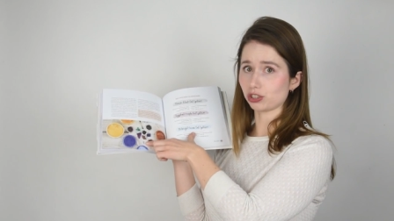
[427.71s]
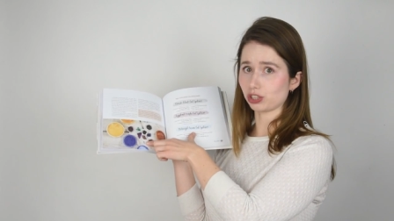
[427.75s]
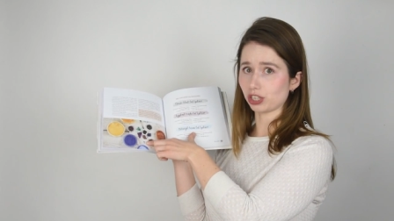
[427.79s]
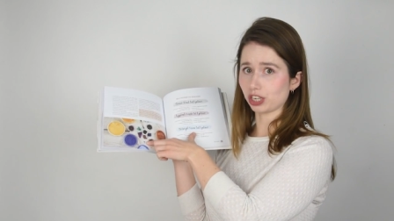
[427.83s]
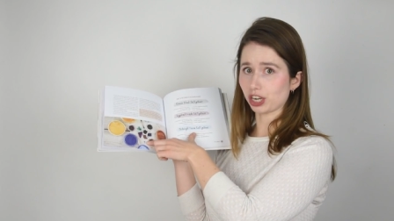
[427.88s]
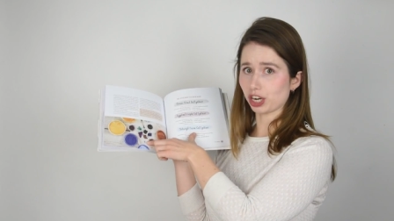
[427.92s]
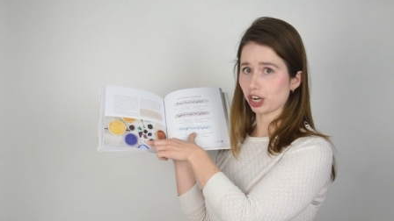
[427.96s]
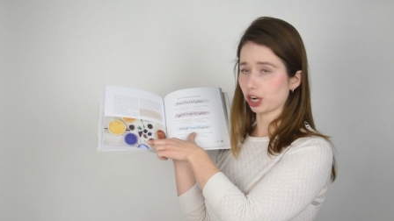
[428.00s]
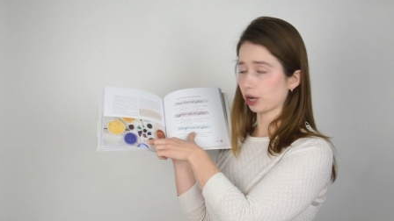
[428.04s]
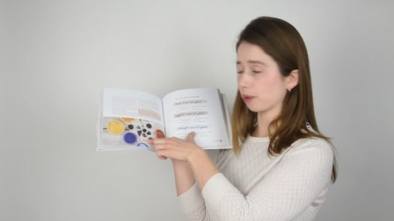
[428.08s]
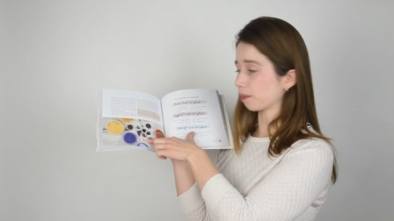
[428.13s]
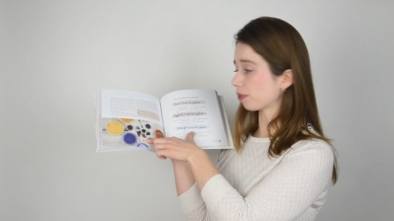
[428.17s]
So you
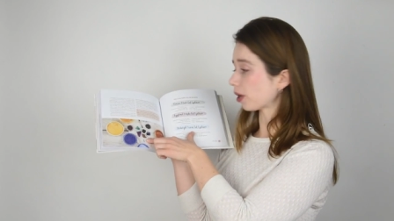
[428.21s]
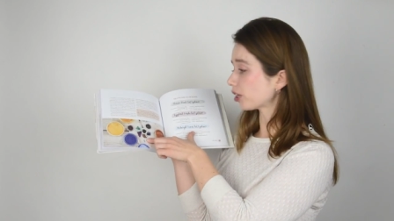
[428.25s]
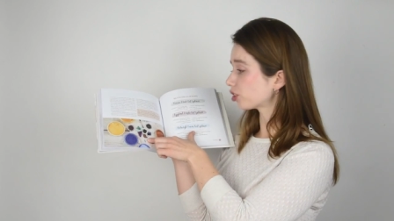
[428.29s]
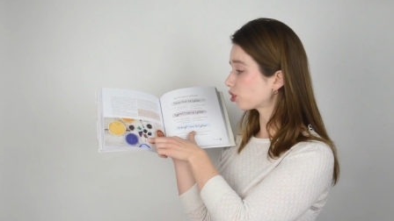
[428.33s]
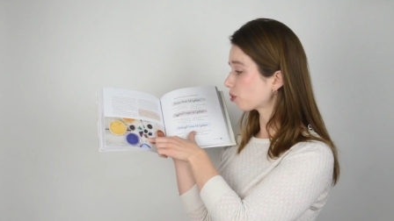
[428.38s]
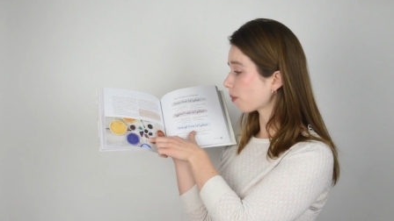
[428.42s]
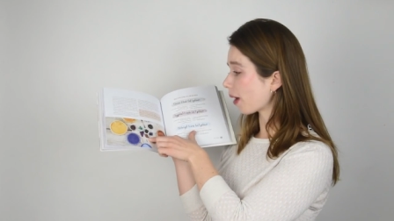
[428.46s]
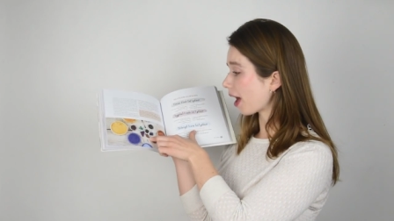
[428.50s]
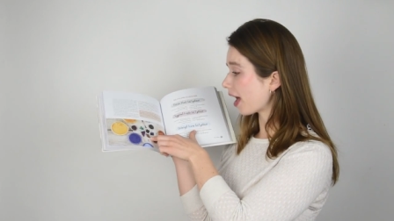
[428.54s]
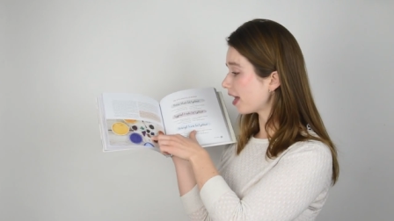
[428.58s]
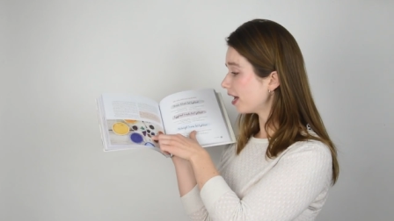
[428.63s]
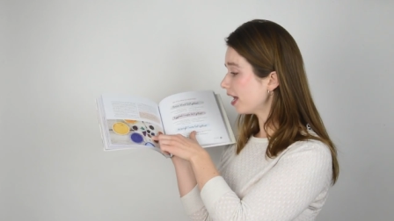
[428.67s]
get your
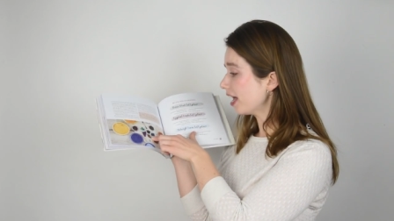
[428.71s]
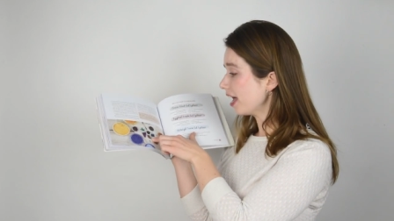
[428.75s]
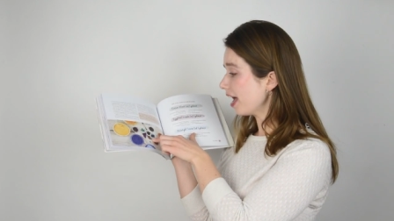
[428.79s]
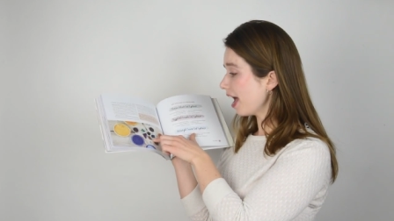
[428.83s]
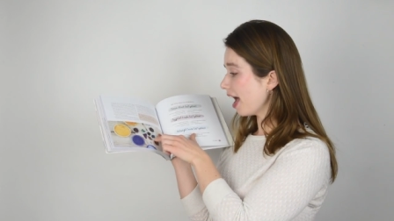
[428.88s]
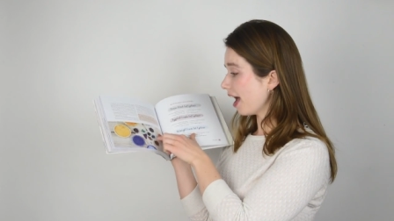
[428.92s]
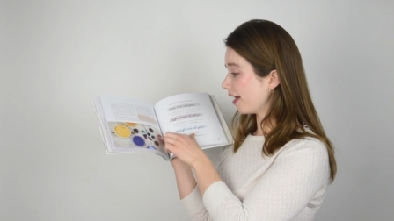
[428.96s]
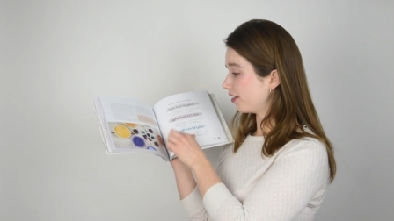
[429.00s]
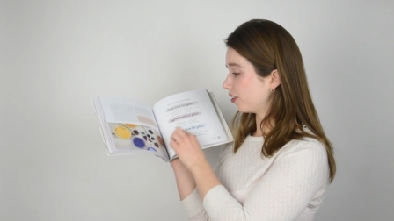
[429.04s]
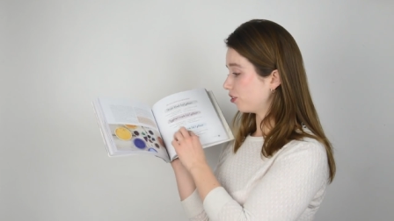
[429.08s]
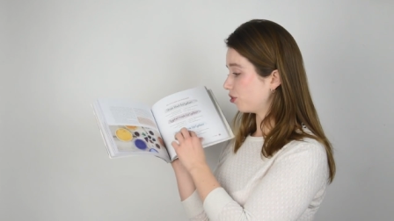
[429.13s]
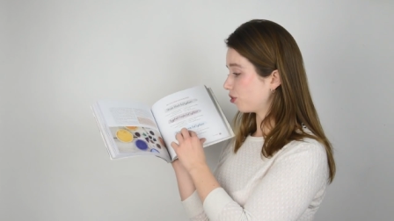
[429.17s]
brush wet,
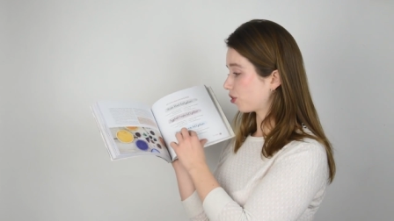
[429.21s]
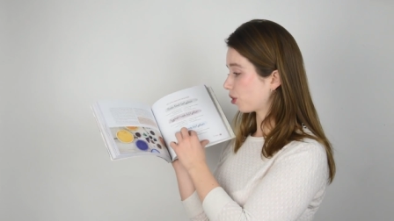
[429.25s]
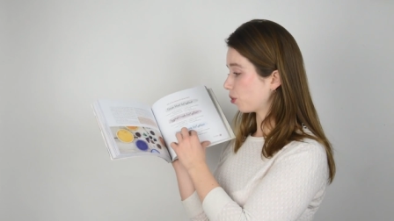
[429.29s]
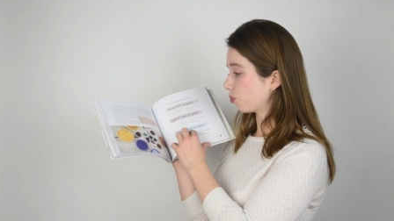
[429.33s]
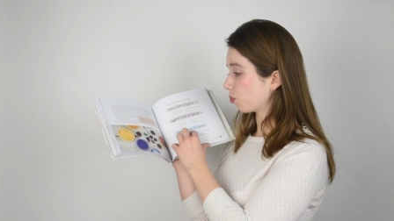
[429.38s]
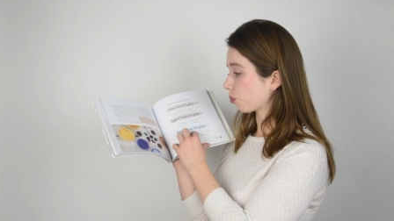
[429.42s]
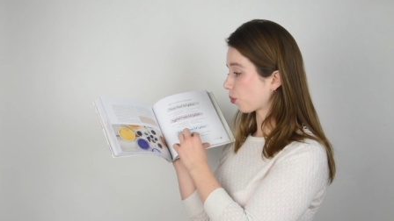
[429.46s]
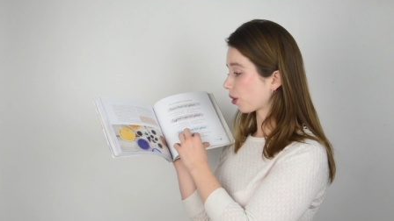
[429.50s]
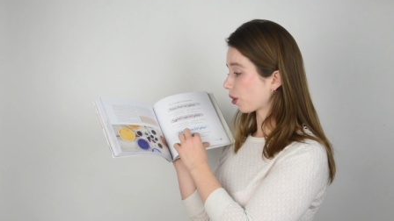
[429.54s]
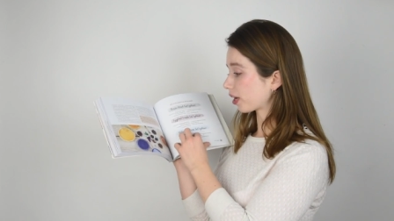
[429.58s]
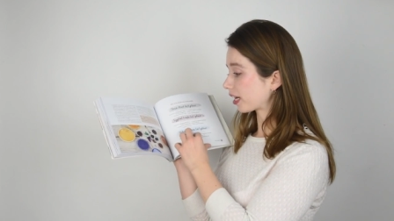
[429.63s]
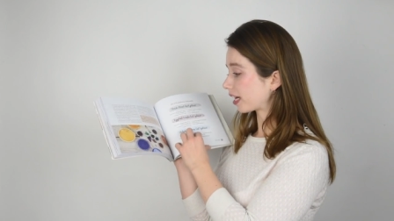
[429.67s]
and then you
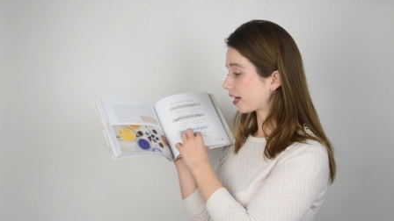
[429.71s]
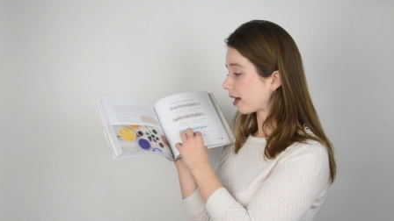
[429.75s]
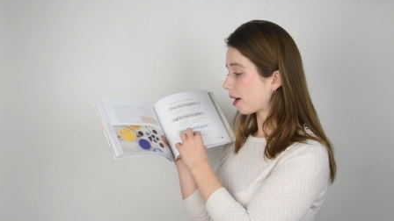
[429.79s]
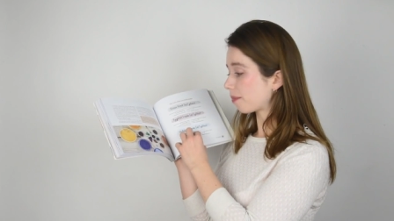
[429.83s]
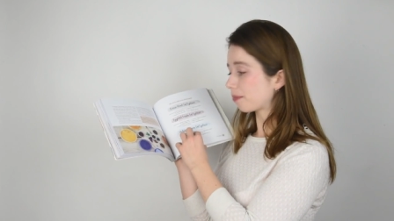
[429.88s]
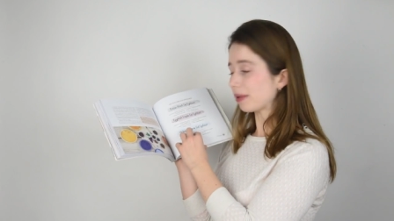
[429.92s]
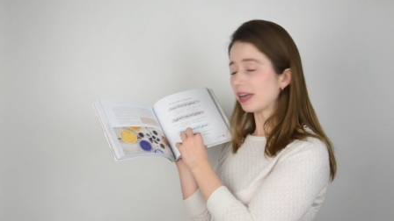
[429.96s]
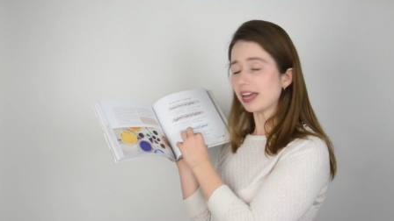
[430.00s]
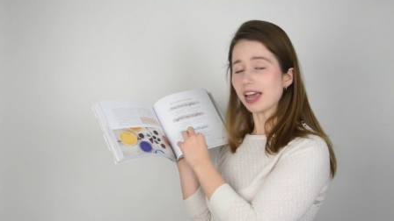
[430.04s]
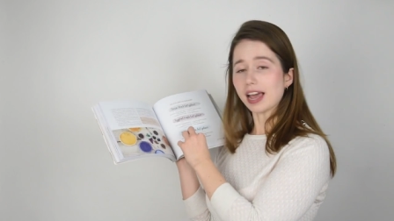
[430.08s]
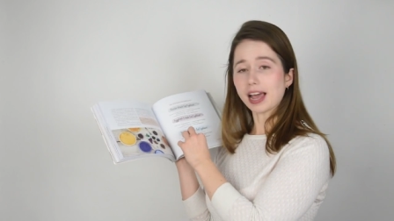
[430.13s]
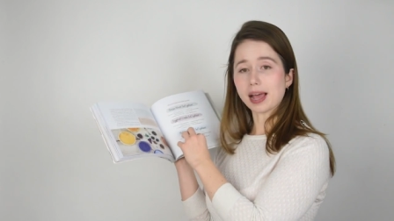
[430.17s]
can work it
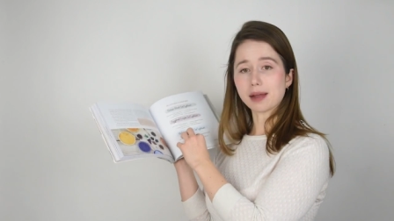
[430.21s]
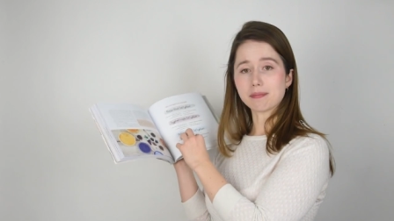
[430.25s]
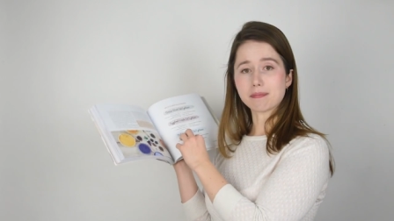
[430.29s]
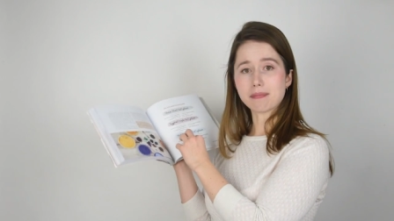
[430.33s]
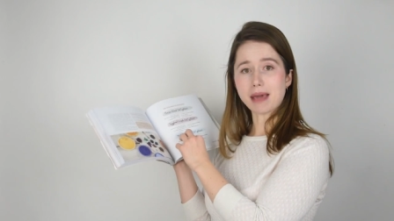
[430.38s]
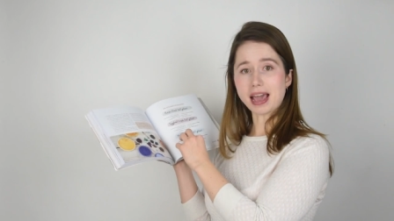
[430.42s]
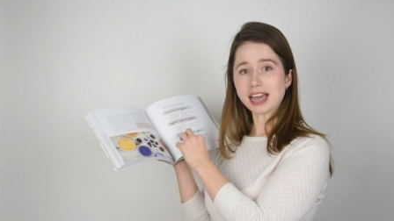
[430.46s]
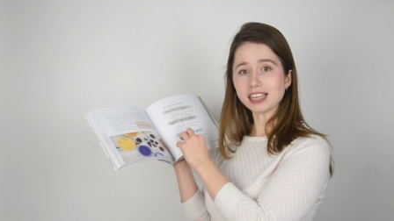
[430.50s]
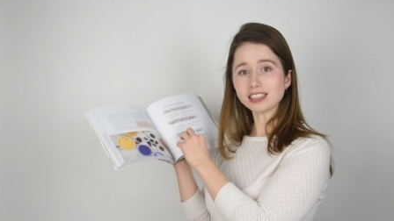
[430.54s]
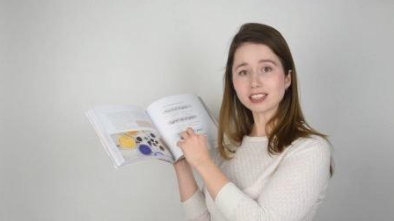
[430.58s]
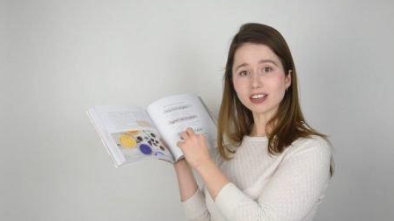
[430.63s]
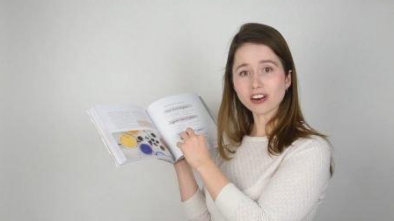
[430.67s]
up and
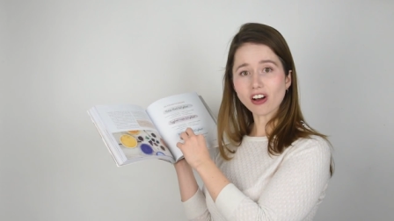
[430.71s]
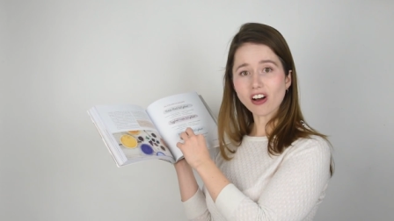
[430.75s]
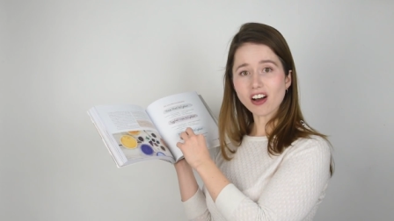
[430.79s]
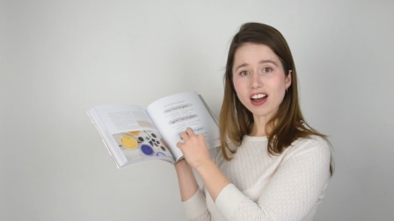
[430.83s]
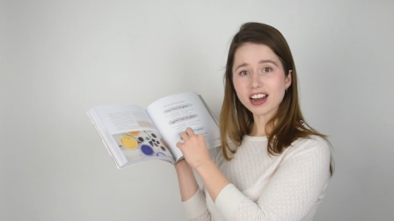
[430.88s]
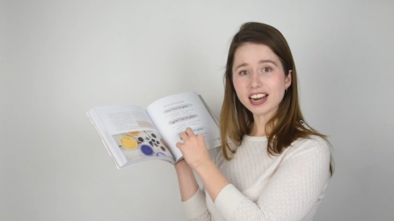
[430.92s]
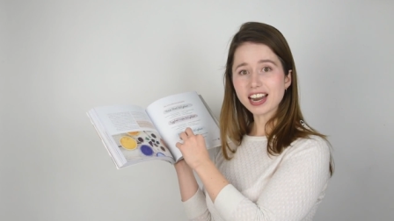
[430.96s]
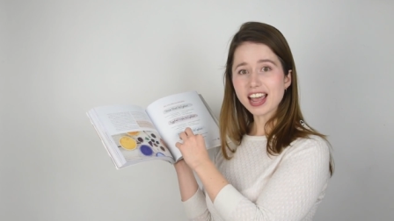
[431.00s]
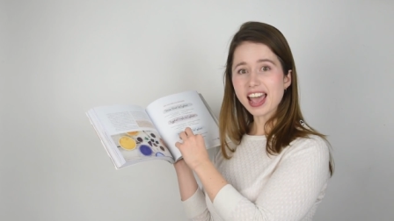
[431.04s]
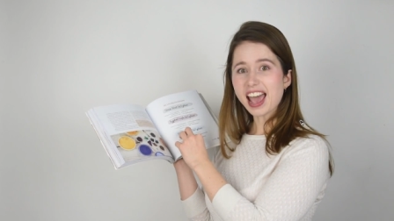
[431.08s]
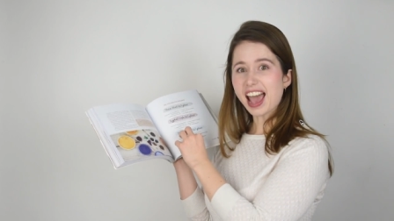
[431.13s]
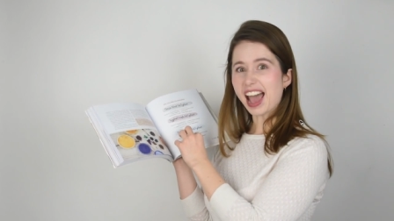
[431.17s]
paint it
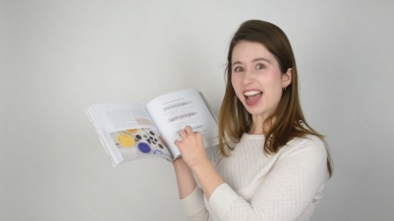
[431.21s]
on,